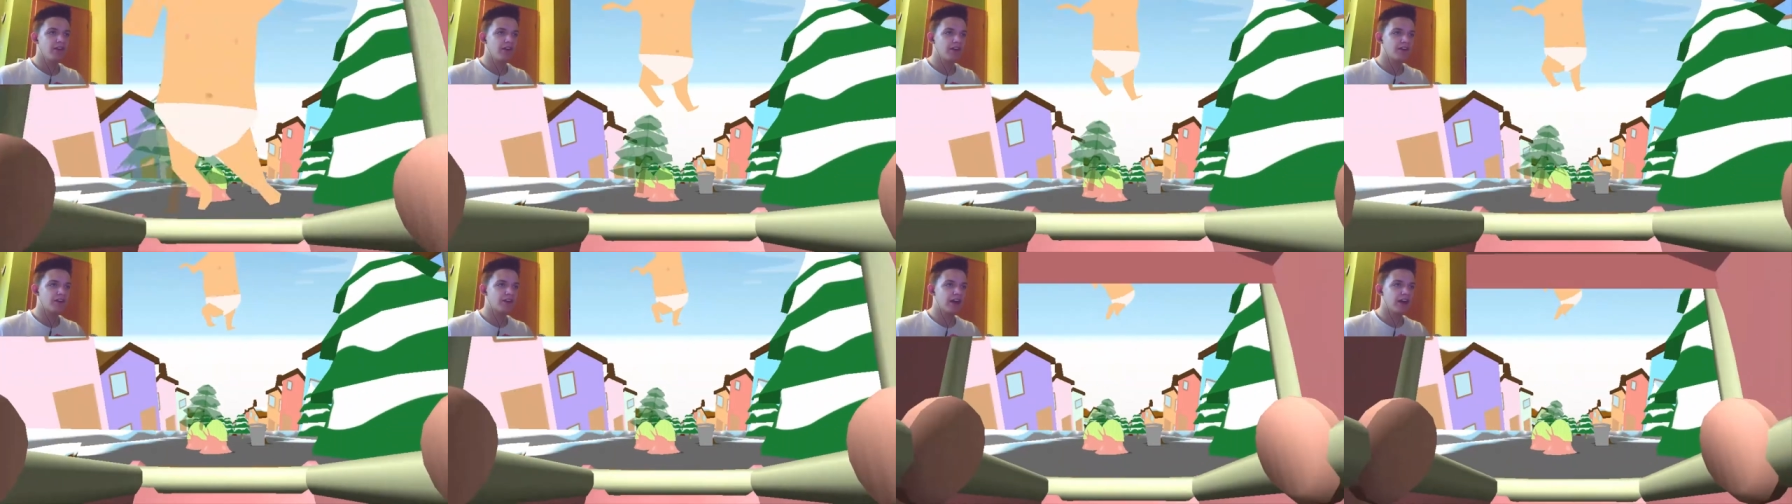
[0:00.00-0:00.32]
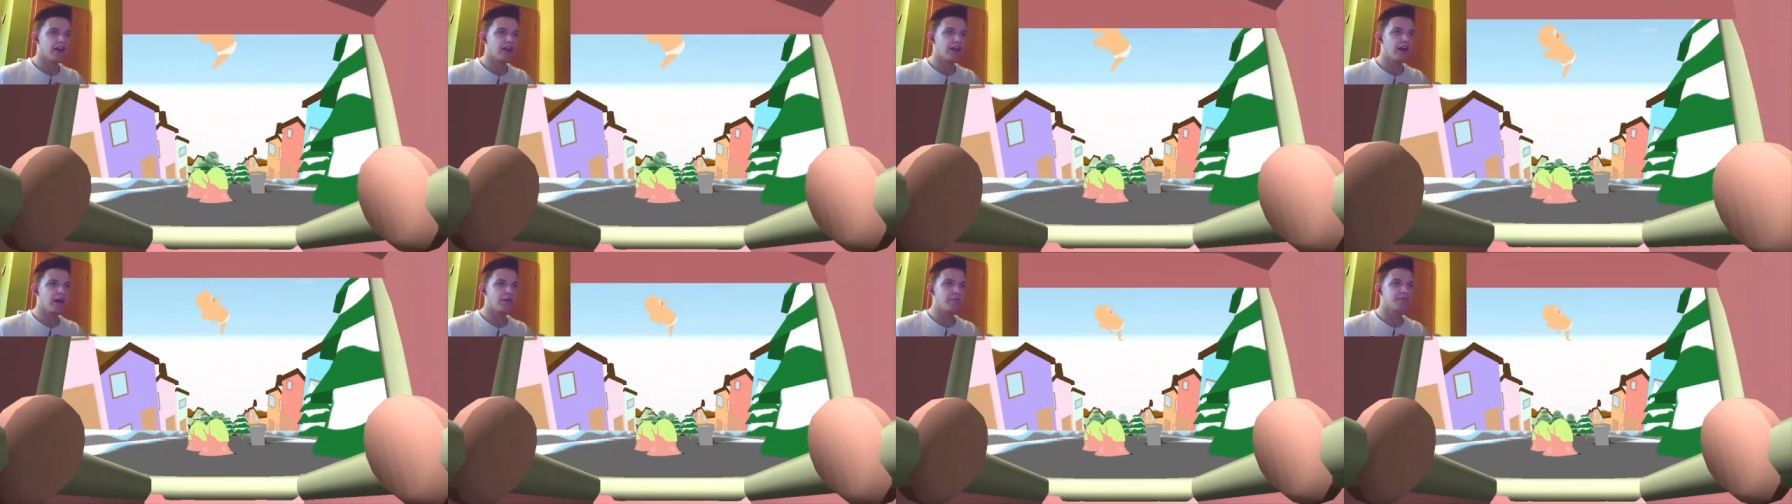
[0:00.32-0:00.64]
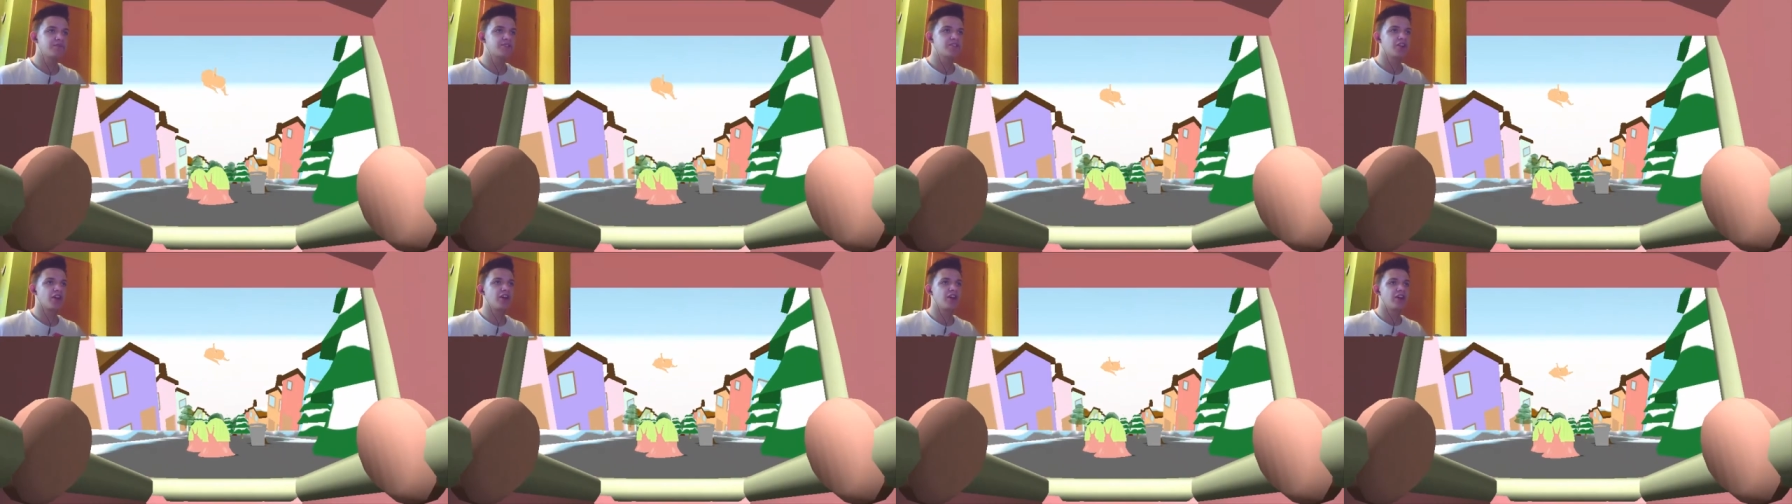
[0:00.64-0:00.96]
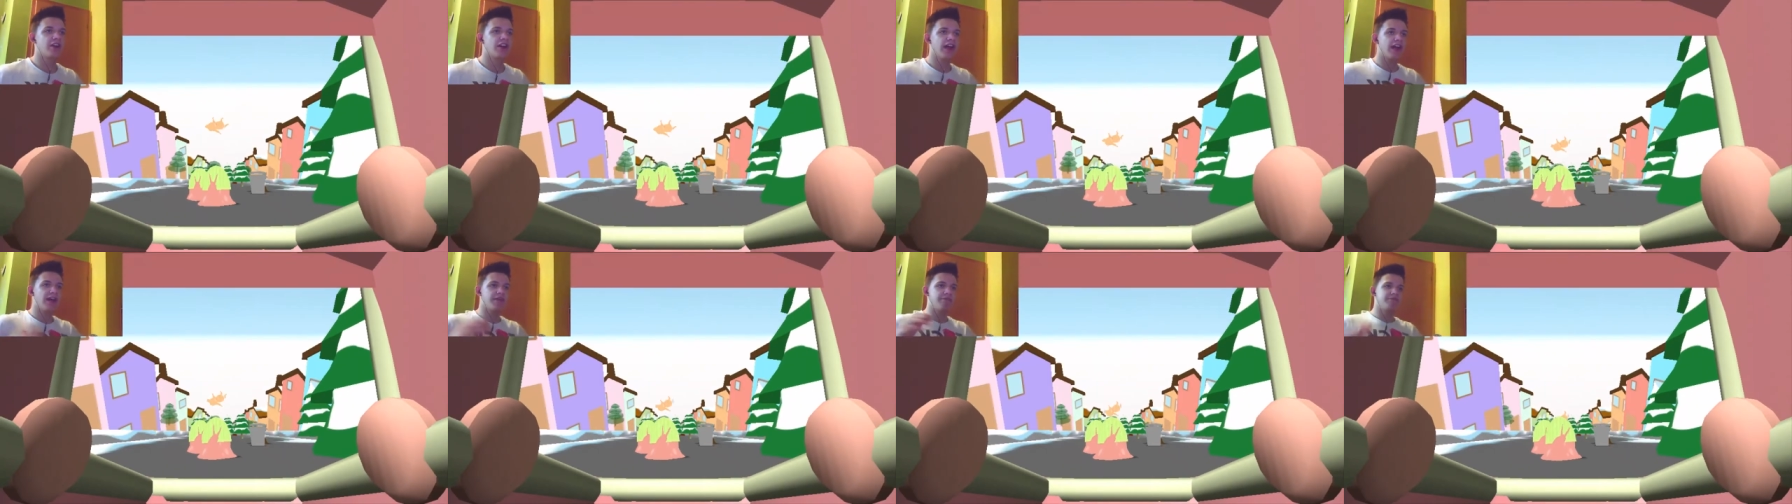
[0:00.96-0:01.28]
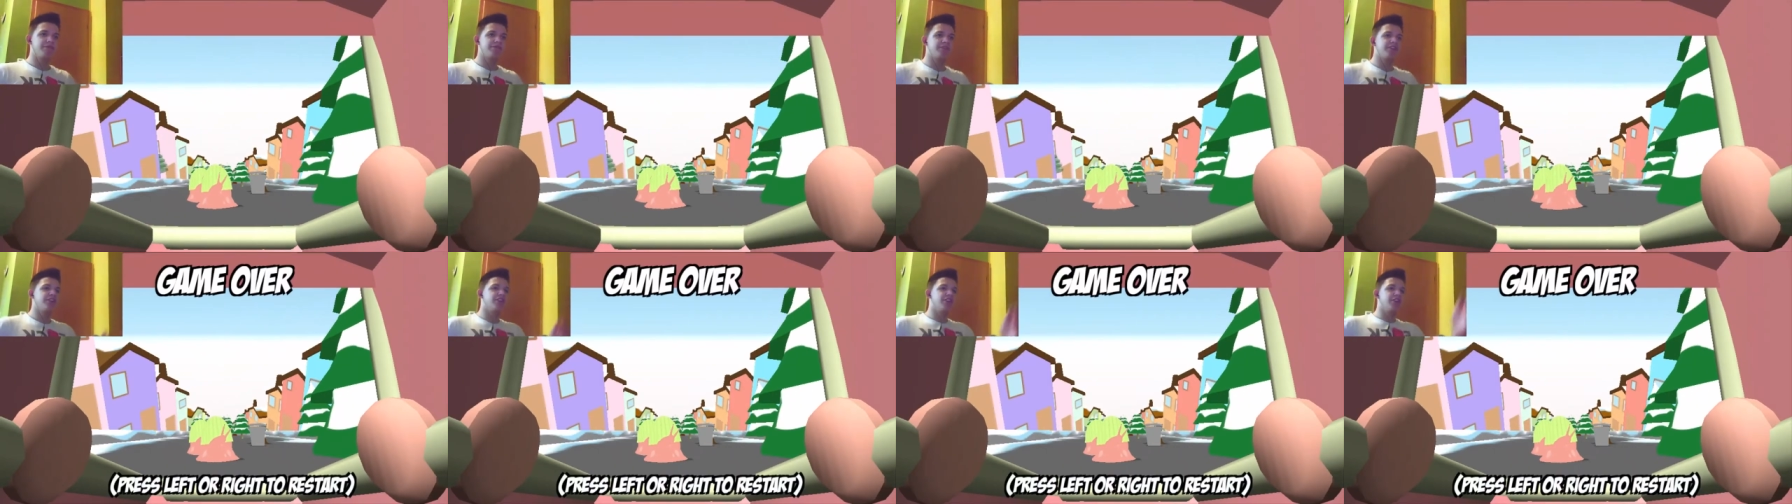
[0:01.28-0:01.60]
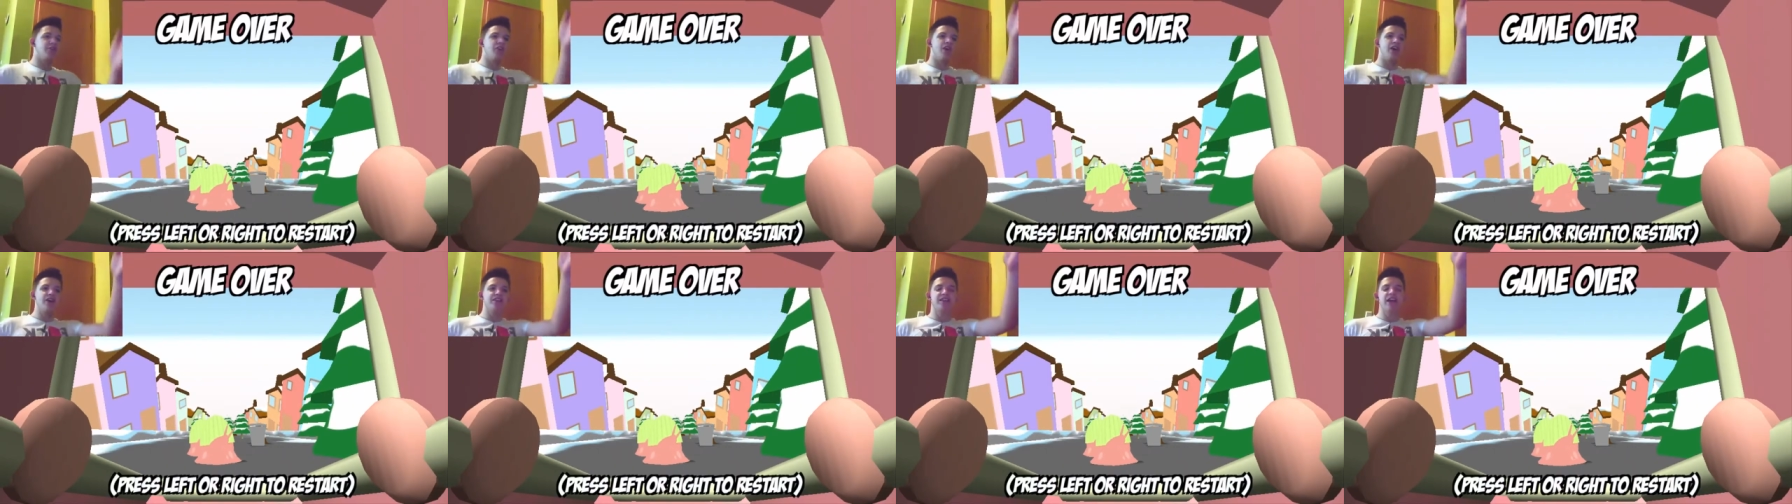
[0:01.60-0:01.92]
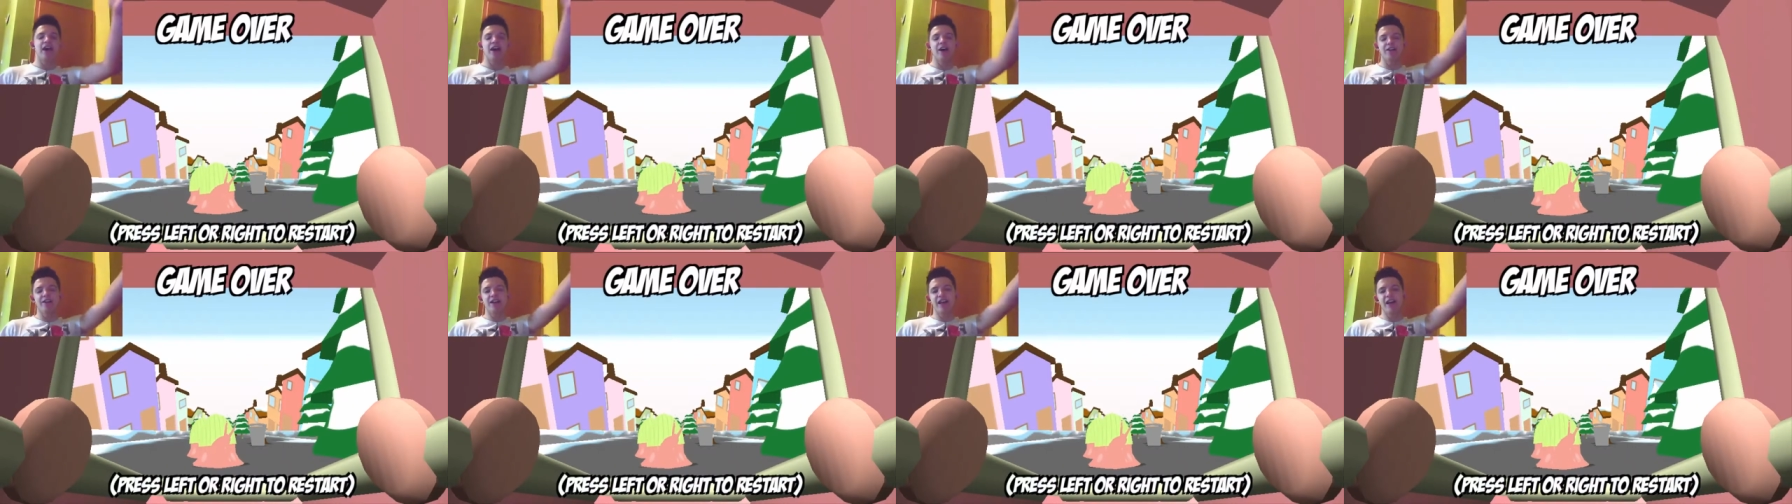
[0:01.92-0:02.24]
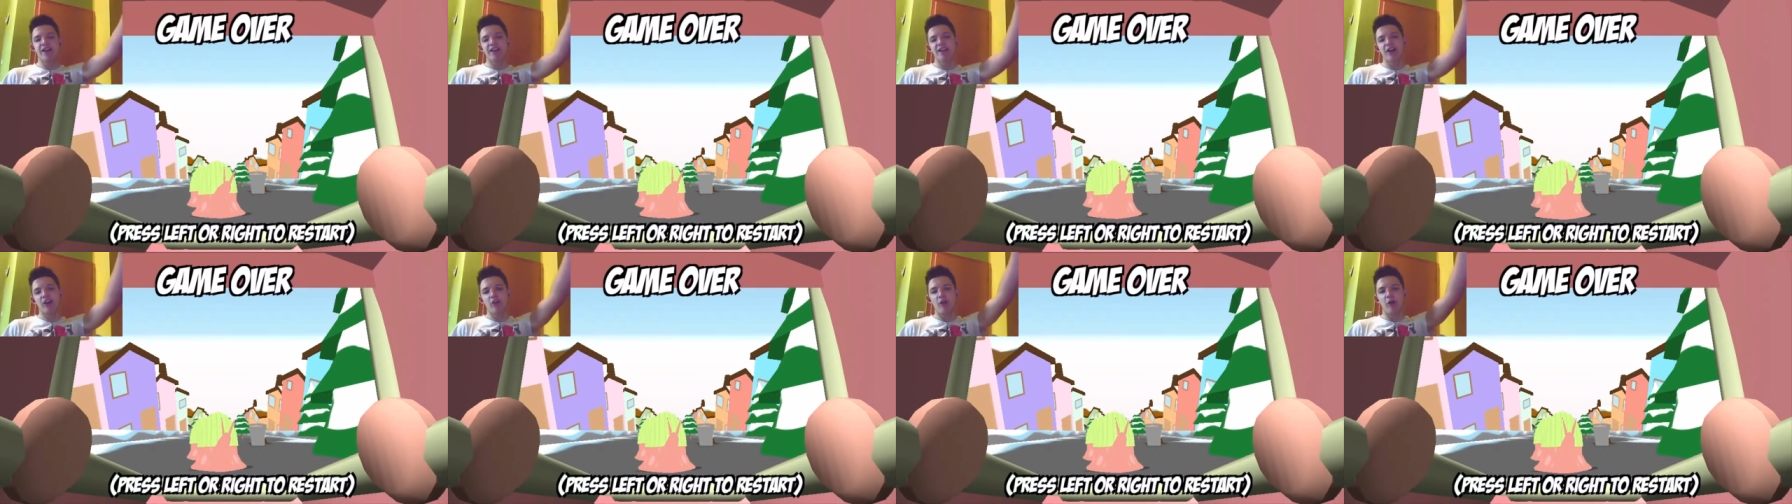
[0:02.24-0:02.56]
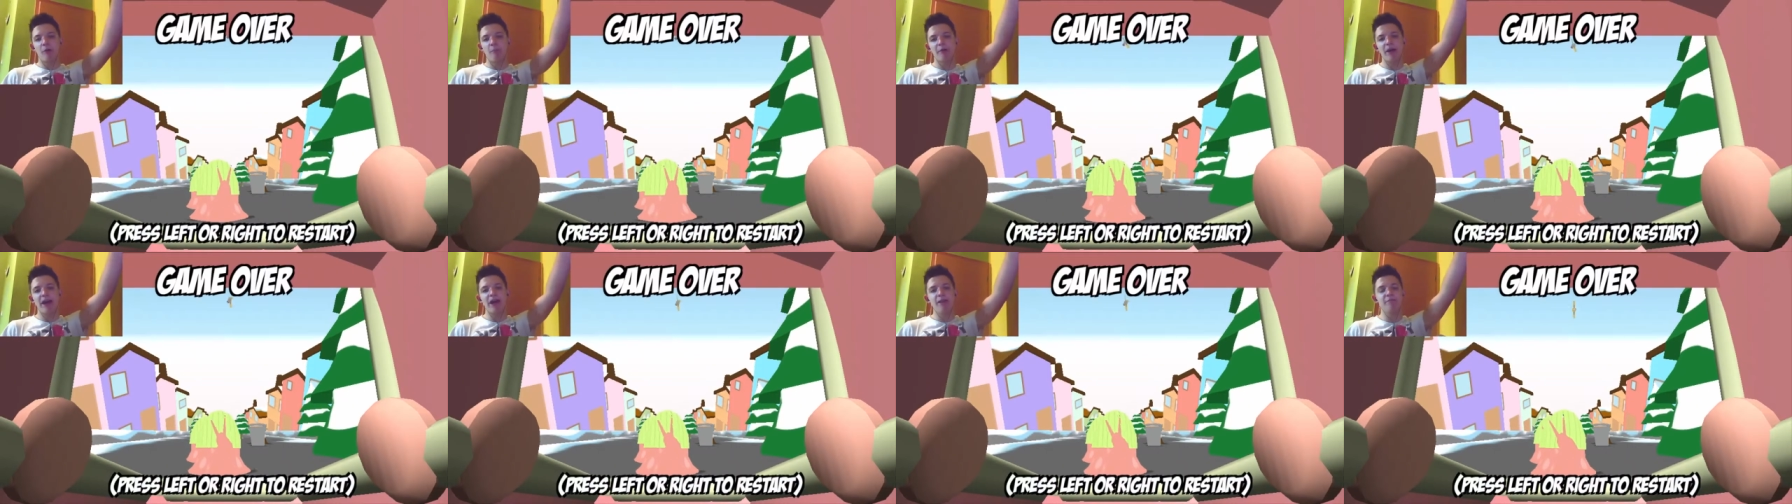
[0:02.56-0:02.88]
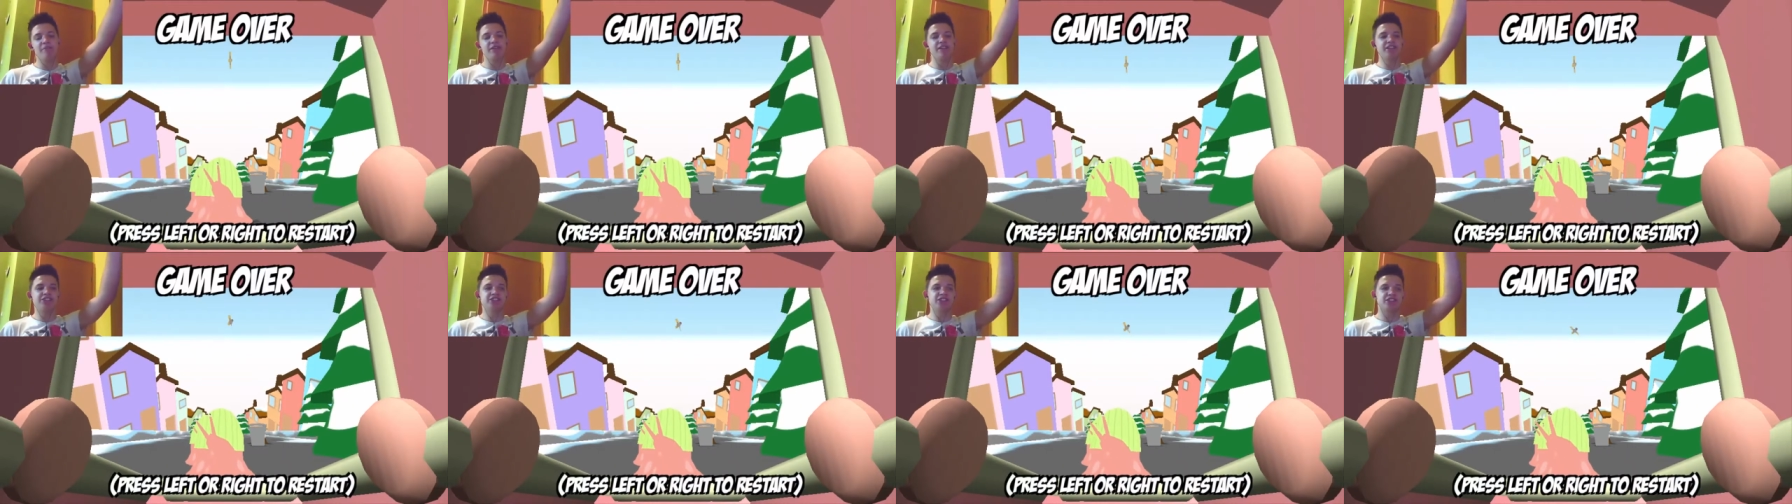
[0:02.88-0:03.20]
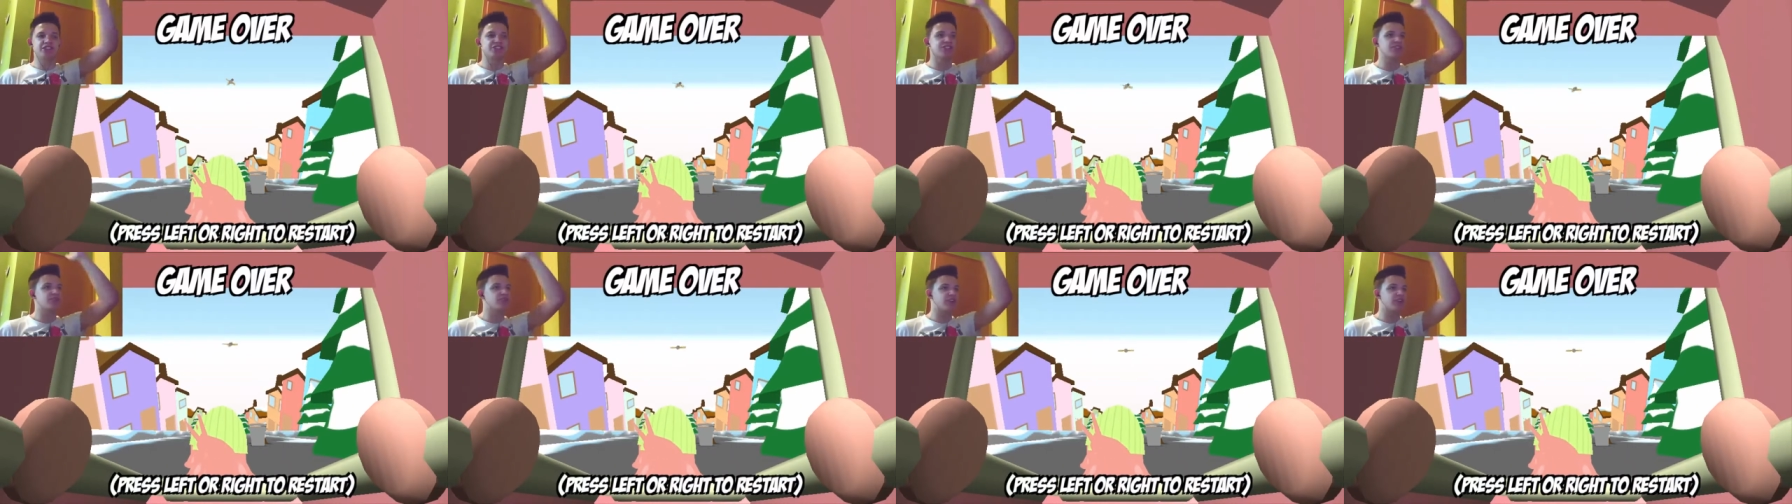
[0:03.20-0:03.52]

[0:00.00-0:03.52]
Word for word: Okay, I'm sorry. And you know what? That and our baby just